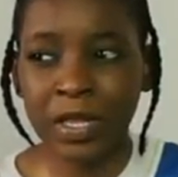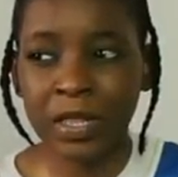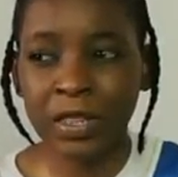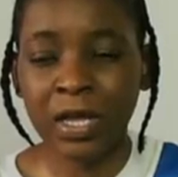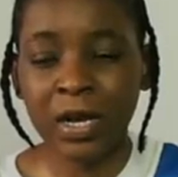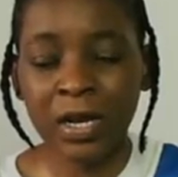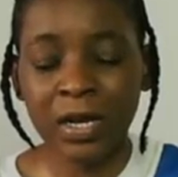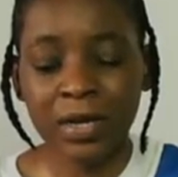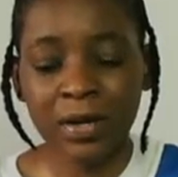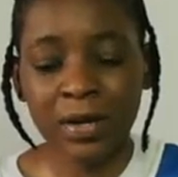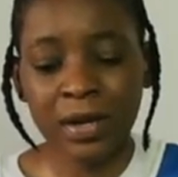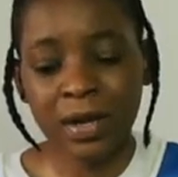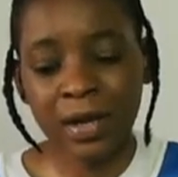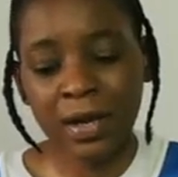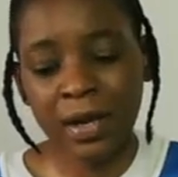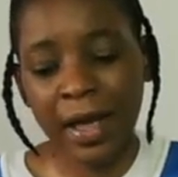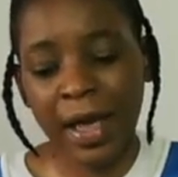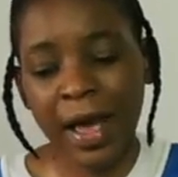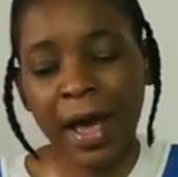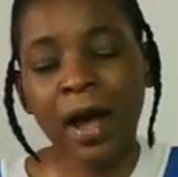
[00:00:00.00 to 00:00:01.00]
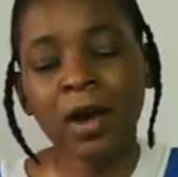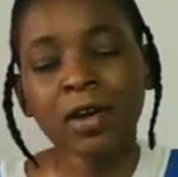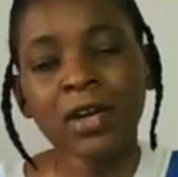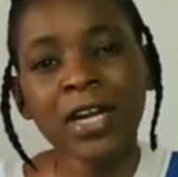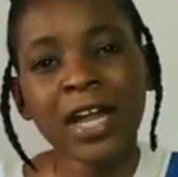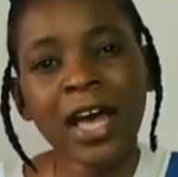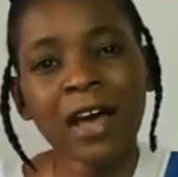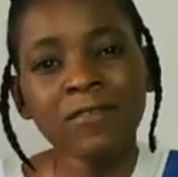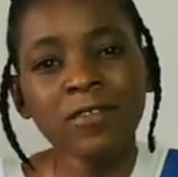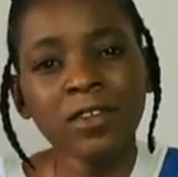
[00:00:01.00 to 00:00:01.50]
they i
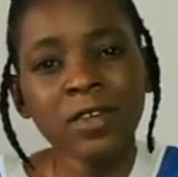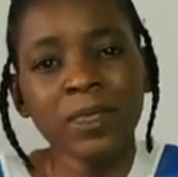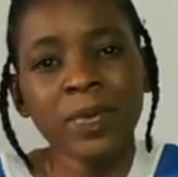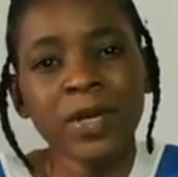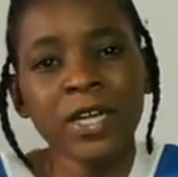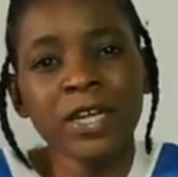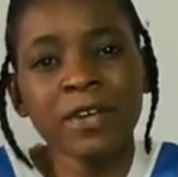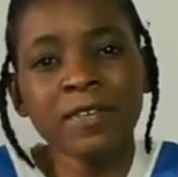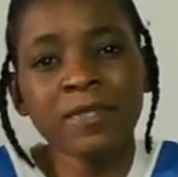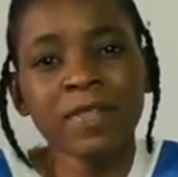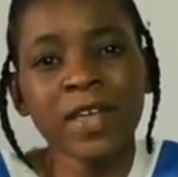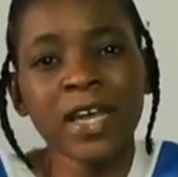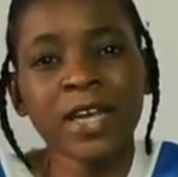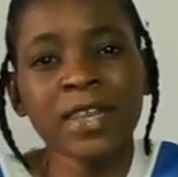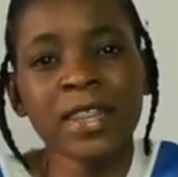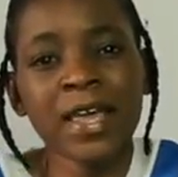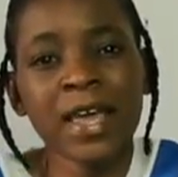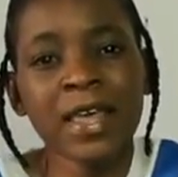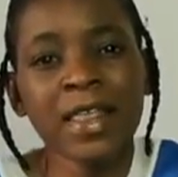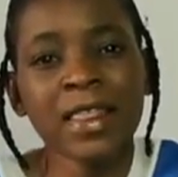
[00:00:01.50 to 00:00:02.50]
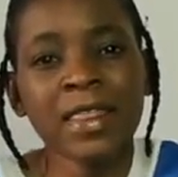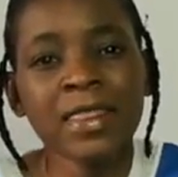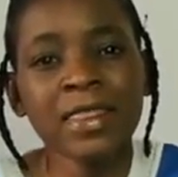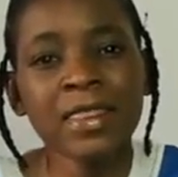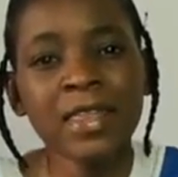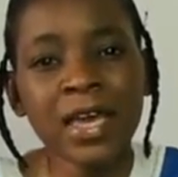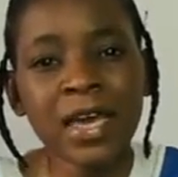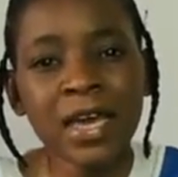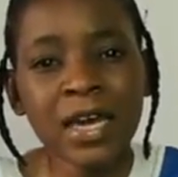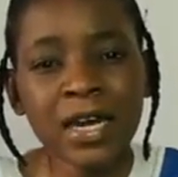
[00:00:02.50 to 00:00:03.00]
would love to believe that they
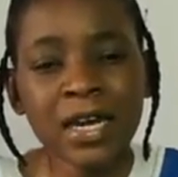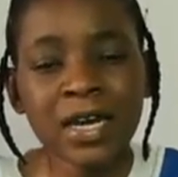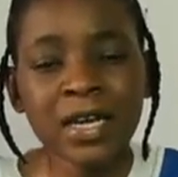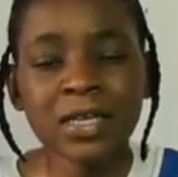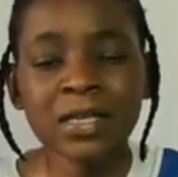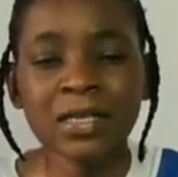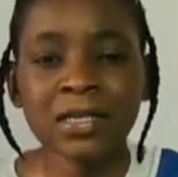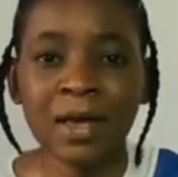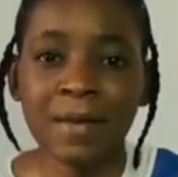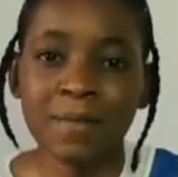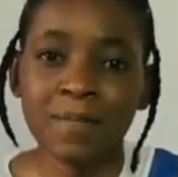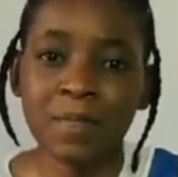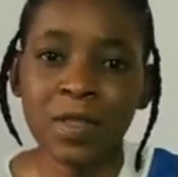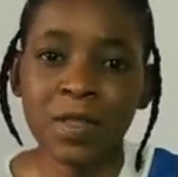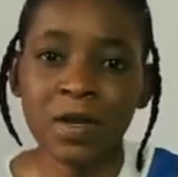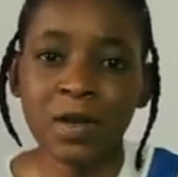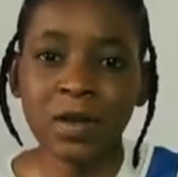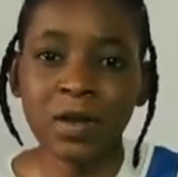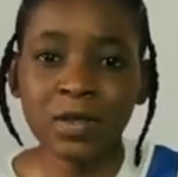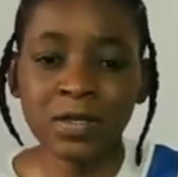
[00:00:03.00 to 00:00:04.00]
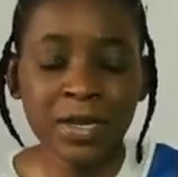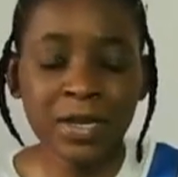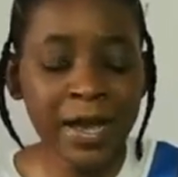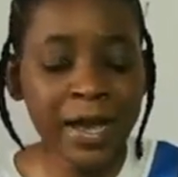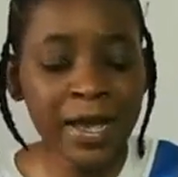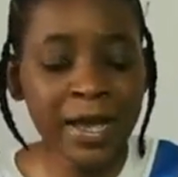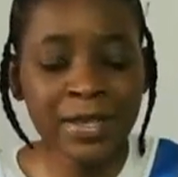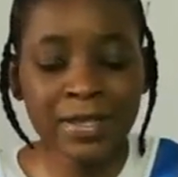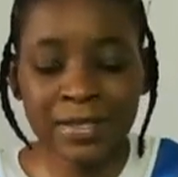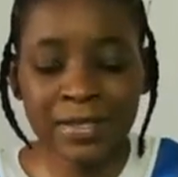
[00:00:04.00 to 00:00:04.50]
think something else
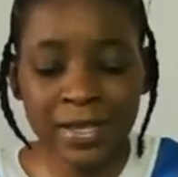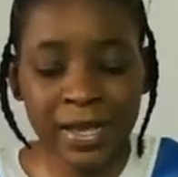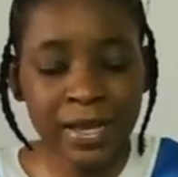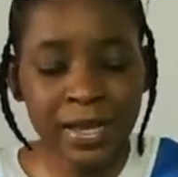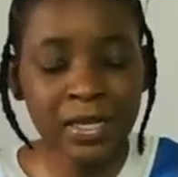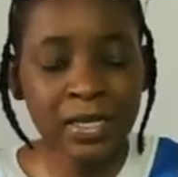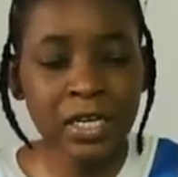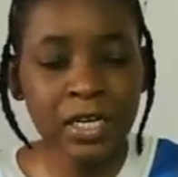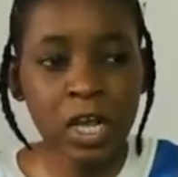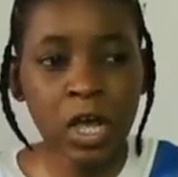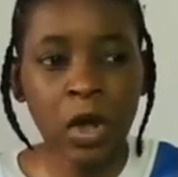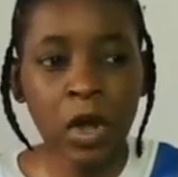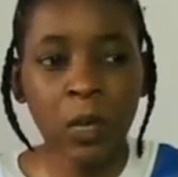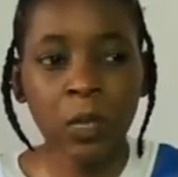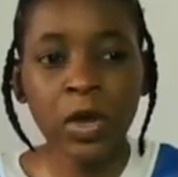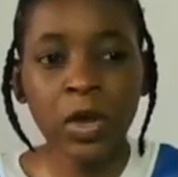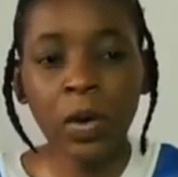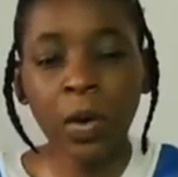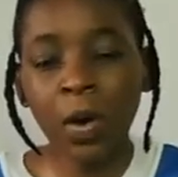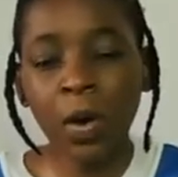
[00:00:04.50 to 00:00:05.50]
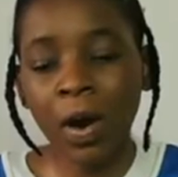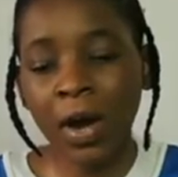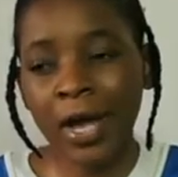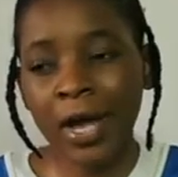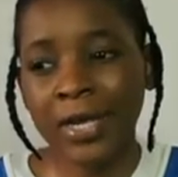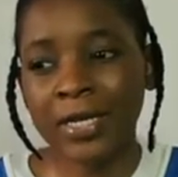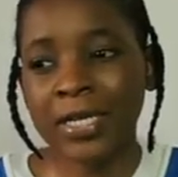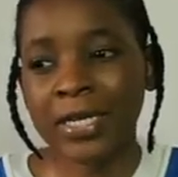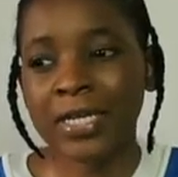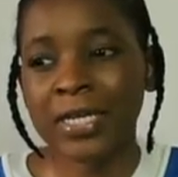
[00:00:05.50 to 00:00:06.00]
like i said we all
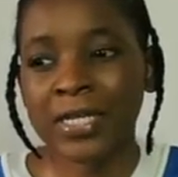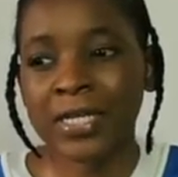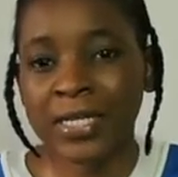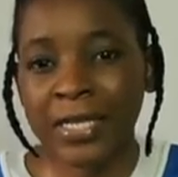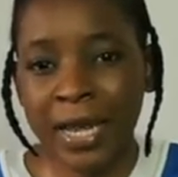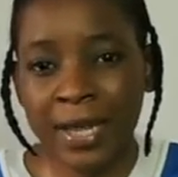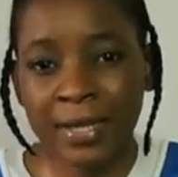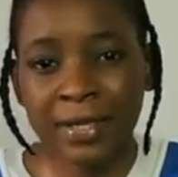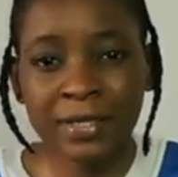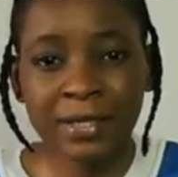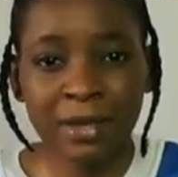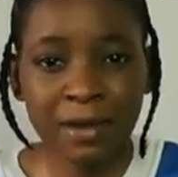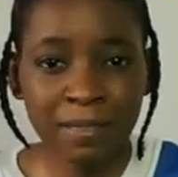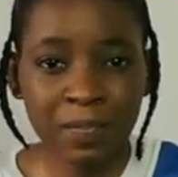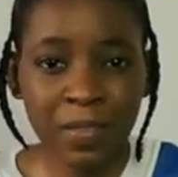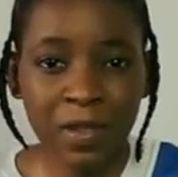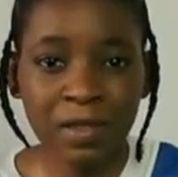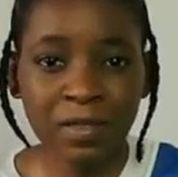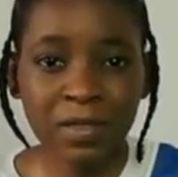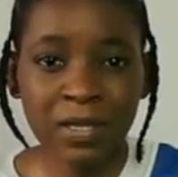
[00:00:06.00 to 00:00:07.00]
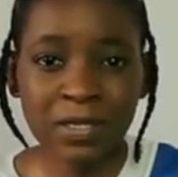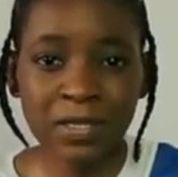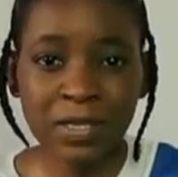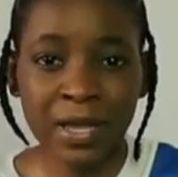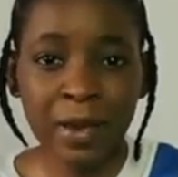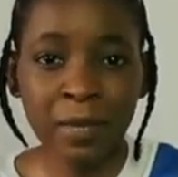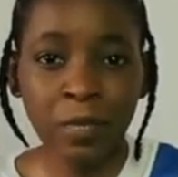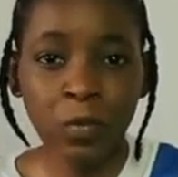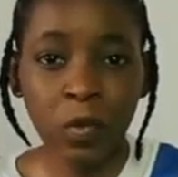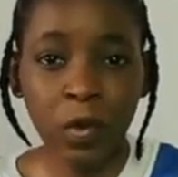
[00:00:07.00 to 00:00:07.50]
can't understand something the
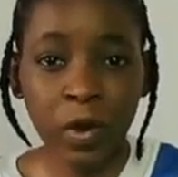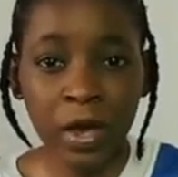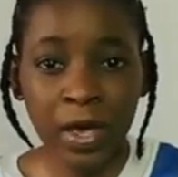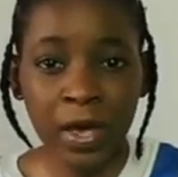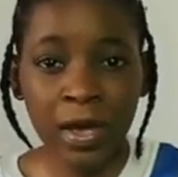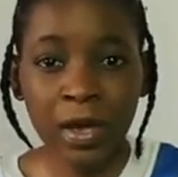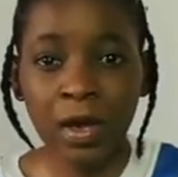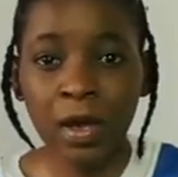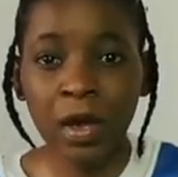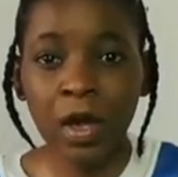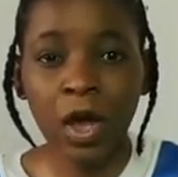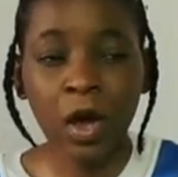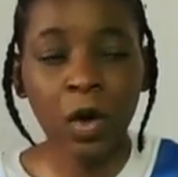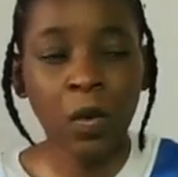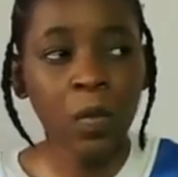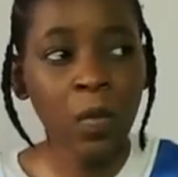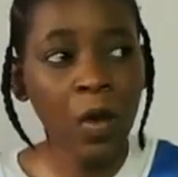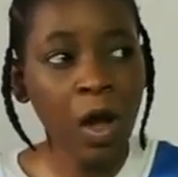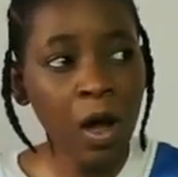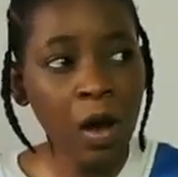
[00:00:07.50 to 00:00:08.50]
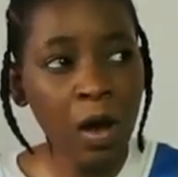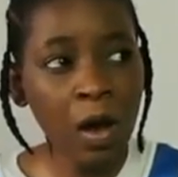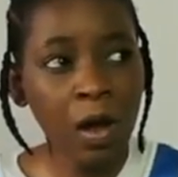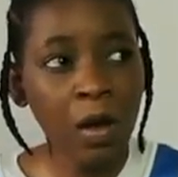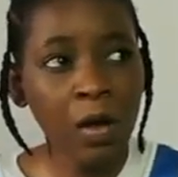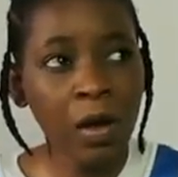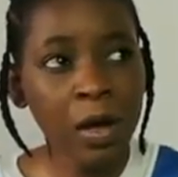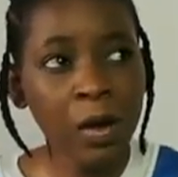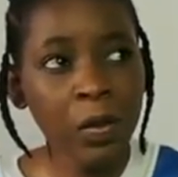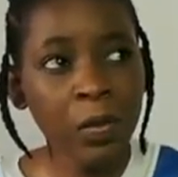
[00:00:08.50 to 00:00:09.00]
same way
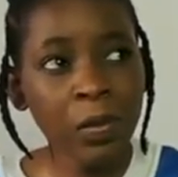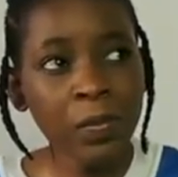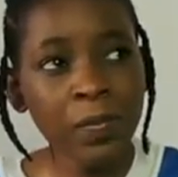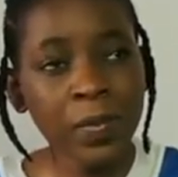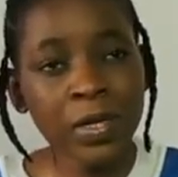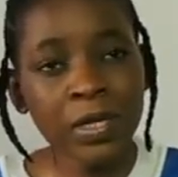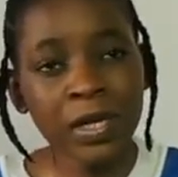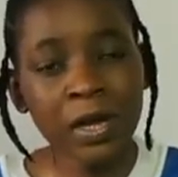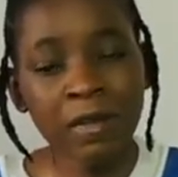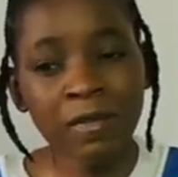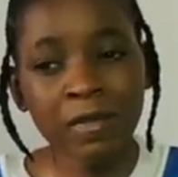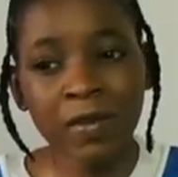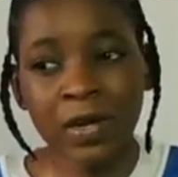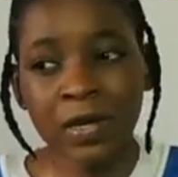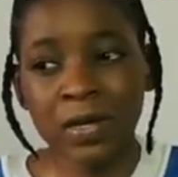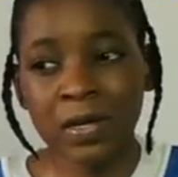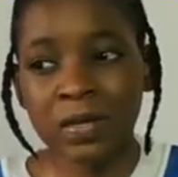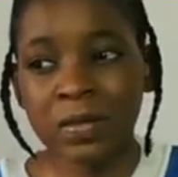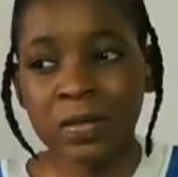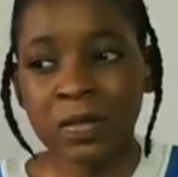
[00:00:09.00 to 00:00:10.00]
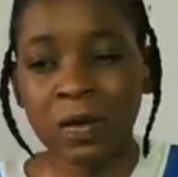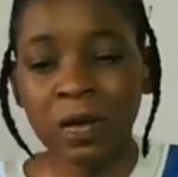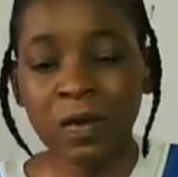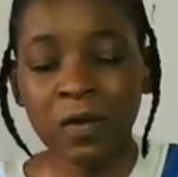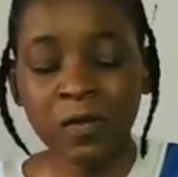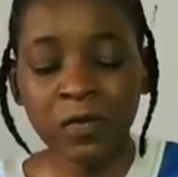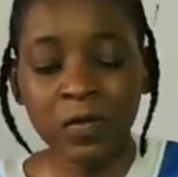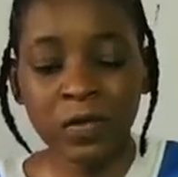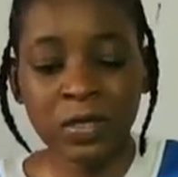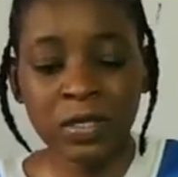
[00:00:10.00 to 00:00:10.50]
while a woman covering
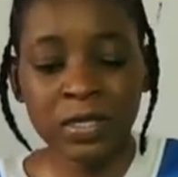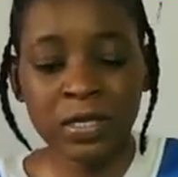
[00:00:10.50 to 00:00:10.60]
herself will